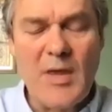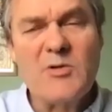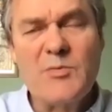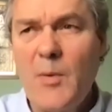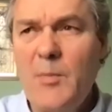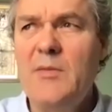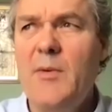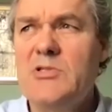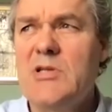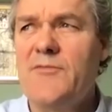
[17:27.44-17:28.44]
was probably the
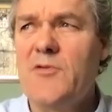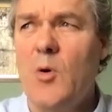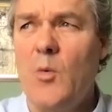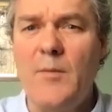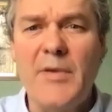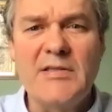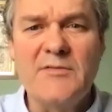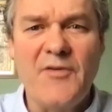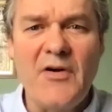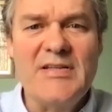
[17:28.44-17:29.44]
most difficult one, because
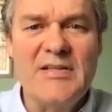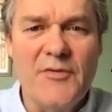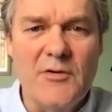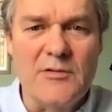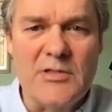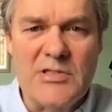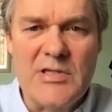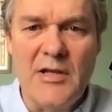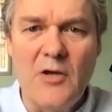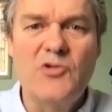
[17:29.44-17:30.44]
it's very difficult to
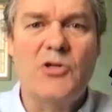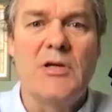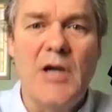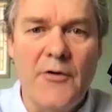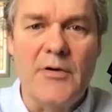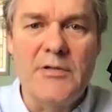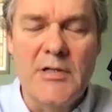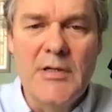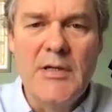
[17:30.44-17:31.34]
see an ocean current.